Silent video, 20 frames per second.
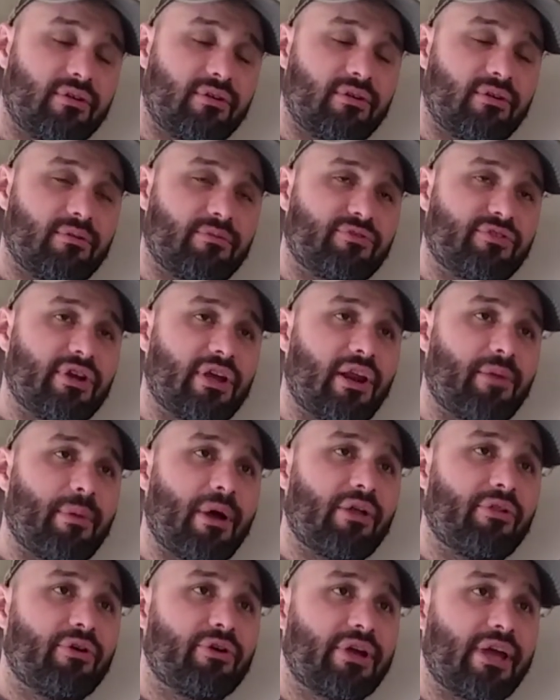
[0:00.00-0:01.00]
I was thinking
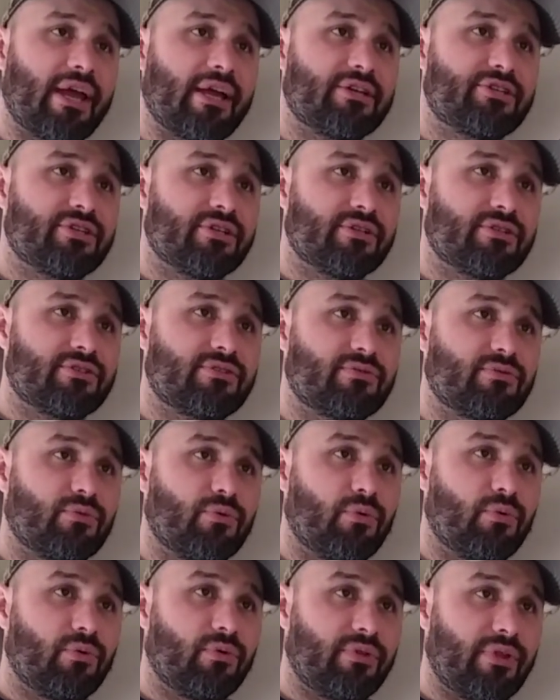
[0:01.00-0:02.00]
about locations
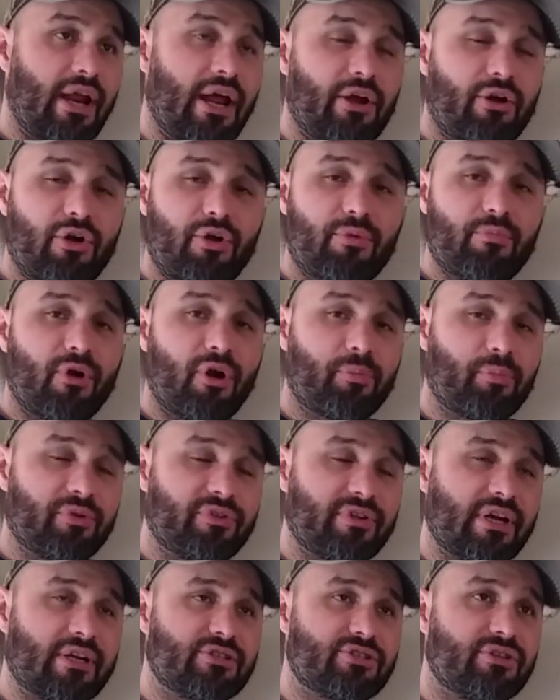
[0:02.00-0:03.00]
that I could mark
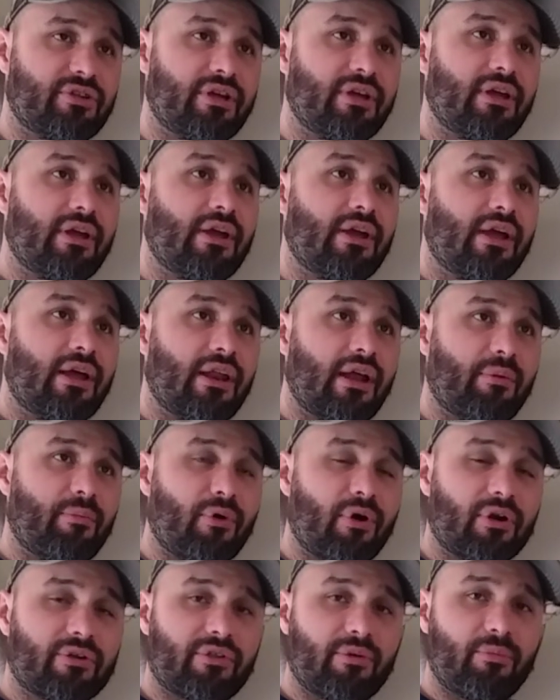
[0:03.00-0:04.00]
potentially, and I
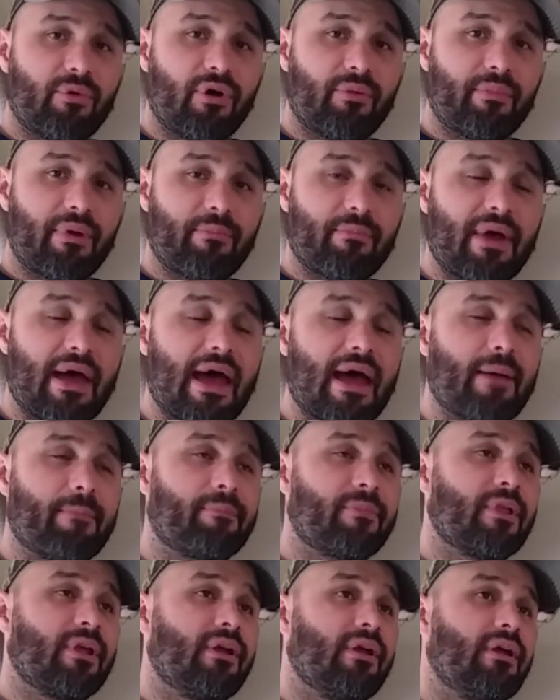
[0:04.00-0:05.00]
marked them on my map.